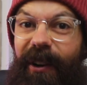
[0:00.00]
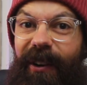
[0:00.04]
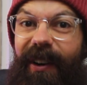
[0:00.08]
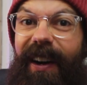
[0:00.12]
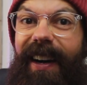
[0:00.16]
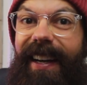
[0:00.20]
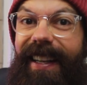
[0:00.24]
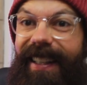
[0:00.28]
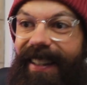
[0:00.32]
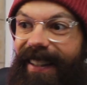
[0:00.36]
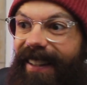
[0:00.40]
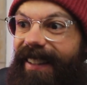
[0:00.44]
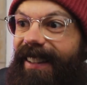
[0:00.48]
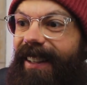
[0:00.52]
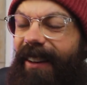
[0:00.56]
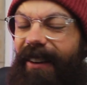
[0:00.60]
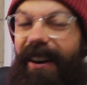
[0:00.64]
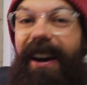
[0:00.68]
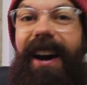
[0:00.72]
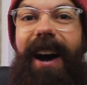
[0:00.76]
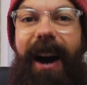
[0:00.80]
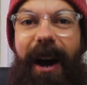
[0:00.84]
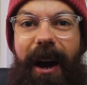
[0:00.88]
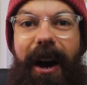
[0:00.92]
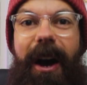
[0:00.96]
All right, all
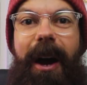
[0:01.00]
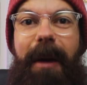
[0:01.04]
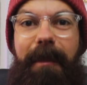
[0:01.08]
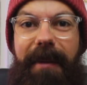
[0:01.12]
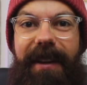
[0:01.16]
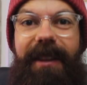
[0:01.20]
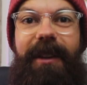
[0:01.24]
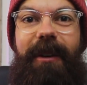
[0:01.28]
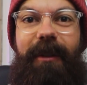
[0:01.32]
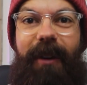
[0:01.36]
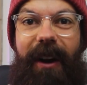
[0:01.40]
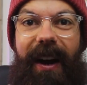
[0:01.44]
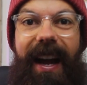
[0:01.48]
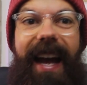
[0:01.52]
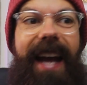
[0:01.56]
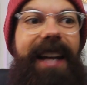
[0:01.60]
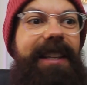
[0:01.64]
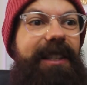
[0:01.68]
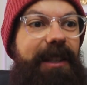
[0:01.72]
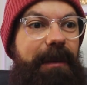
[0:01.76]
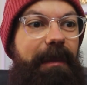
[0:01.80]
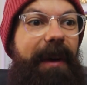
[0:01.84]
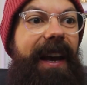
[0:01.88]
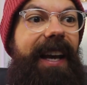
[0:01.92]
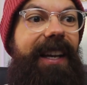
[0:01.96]
right, I am in the right
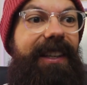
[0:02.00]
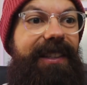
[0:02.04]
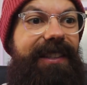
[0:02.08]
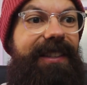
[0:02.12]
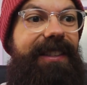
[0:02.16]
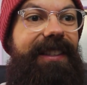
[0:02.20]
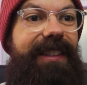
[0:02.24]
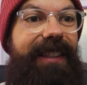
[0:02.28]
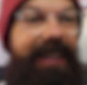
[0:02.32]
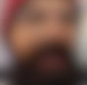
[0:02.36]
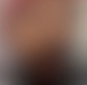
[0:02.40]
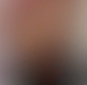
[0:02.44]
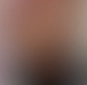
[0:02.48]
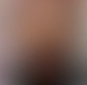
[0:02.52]
headspace.